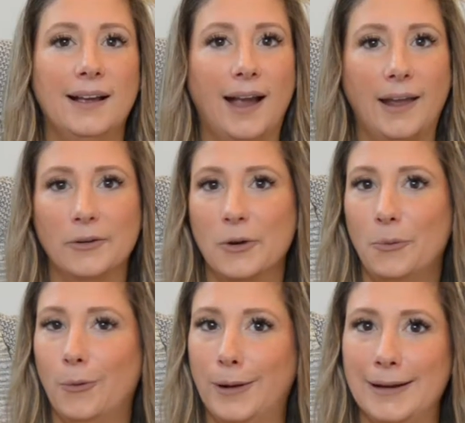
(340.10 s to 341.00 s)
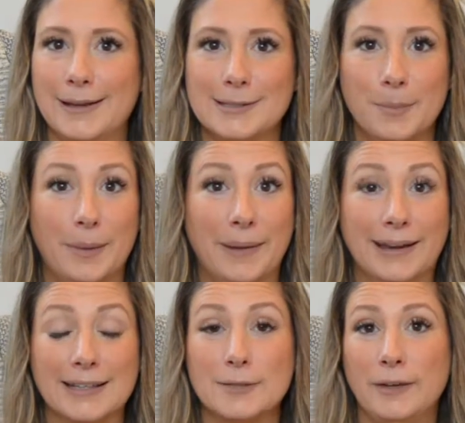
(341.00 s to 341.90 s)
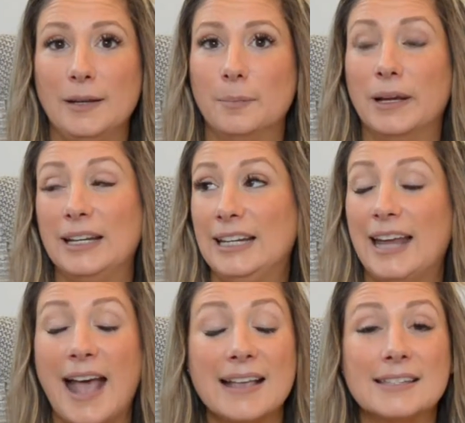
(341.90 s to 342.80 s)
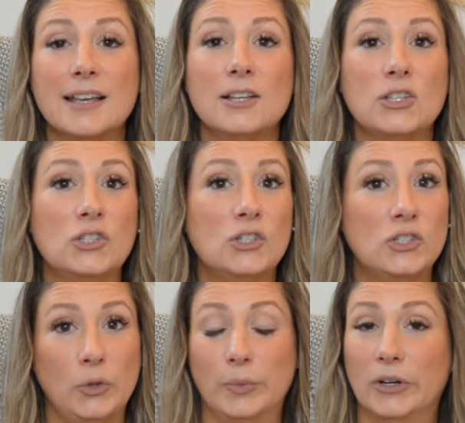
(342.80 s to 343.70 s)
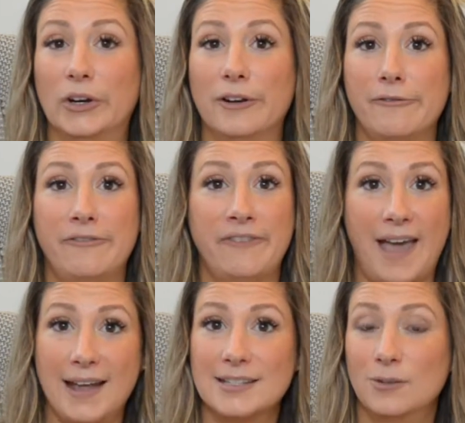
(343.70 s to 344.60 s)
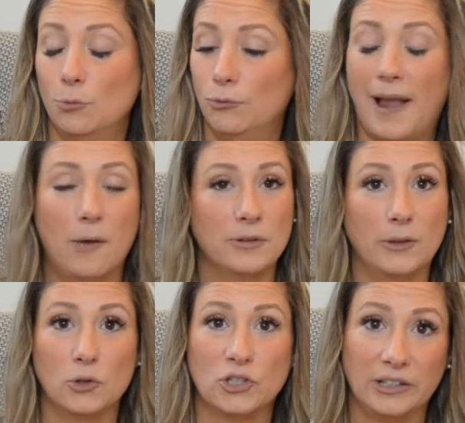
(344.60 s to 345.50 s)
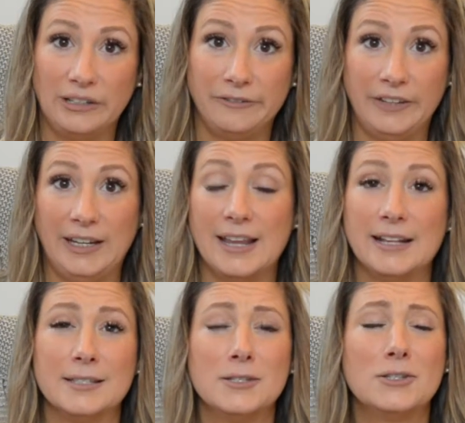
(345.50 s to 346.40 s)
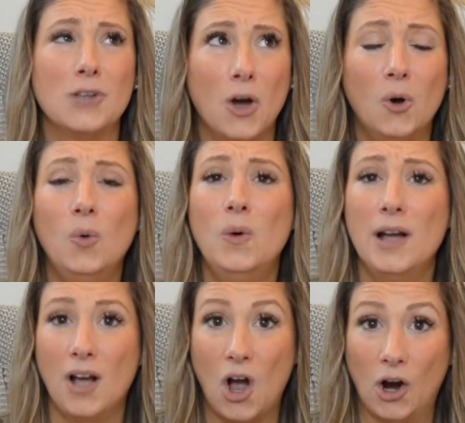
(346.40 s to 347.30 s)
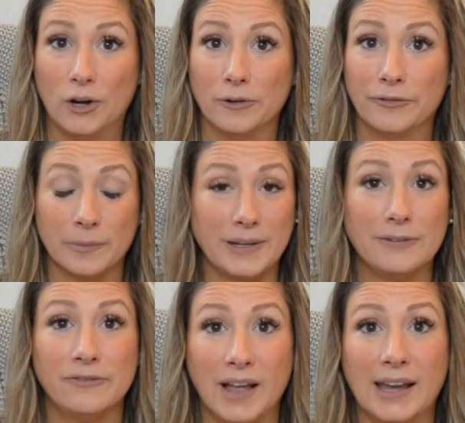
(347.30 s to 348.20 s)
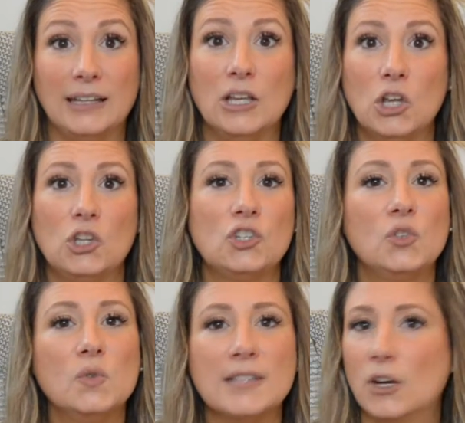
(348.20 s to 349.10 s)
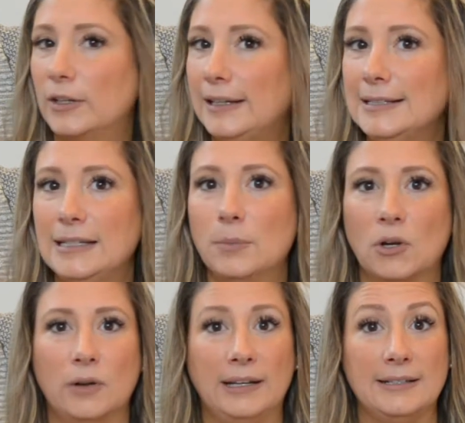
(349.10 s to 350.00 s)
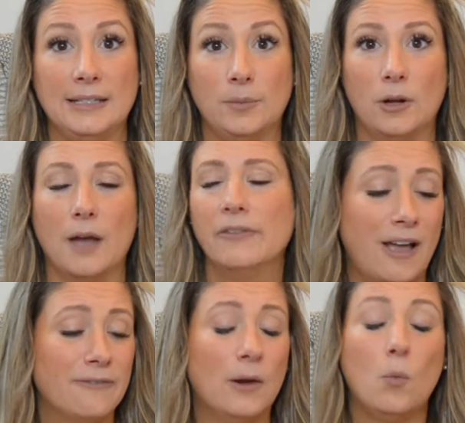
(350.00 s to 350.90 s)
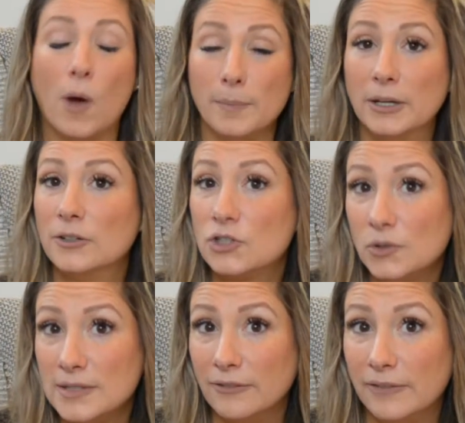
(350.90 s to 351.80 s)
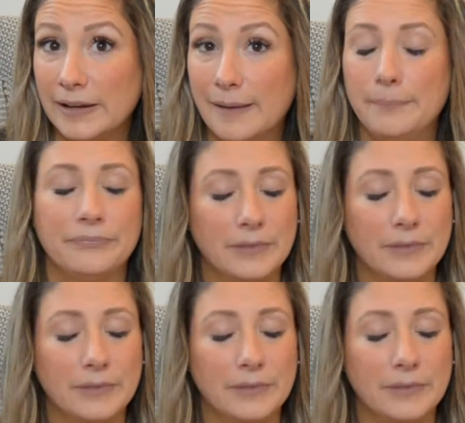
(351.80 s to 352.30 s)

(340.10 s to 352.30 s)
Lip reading: I don't know what it is about my kid's feet, but he has super fat, round, little chunky feet, and it's so hard for me to find shoes that are easy to put on, easy to put off. If I find one pair of shoes that fit him,